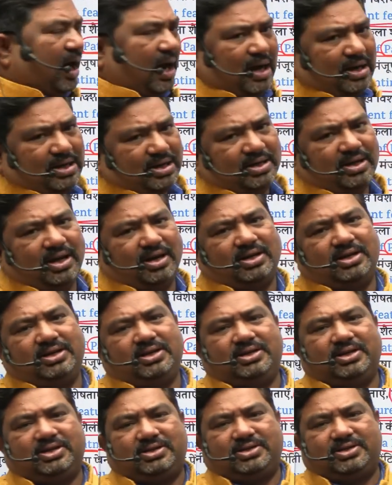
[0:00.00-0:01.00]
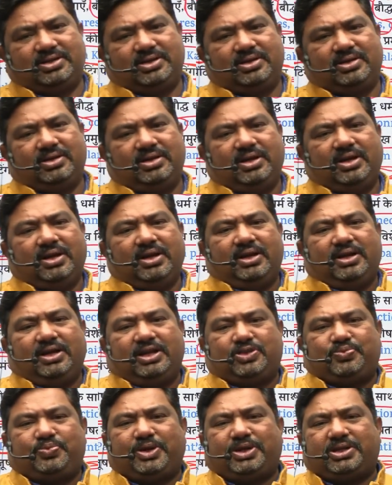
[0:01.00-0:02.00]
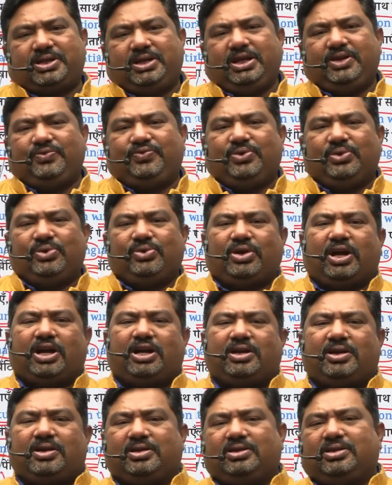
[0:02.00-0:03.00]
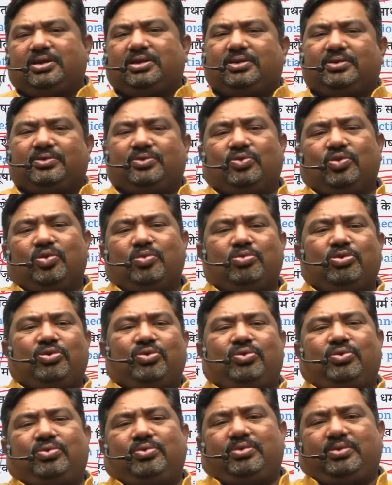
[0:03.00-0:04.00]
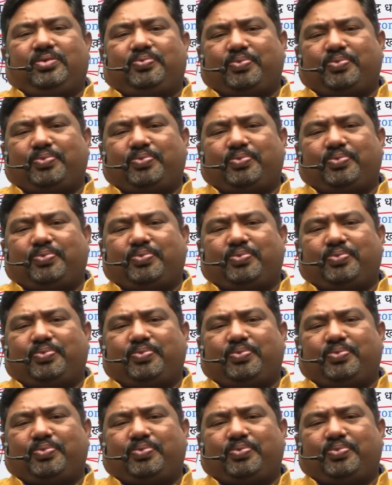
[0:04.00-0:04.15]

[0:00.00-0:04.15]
and architecture, especially if you look at the Gomo